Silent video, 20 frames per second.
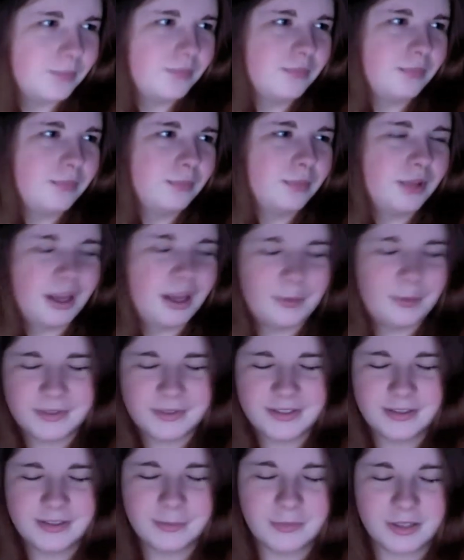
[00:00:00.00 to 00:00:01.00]
Blaine
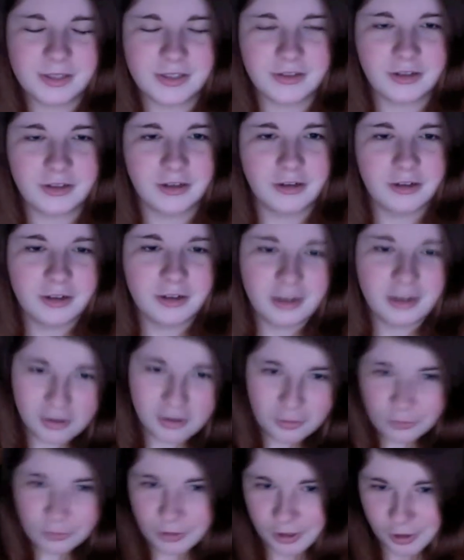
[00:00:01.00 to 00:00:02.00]
was Mr.
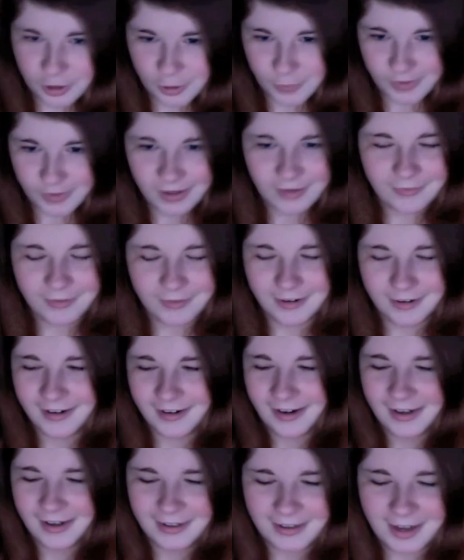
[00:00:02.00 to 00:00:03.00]
New Year or whatever,
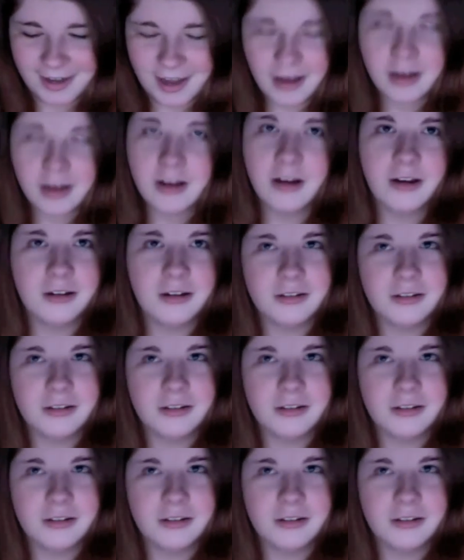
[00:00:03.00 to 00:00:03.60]
and oh,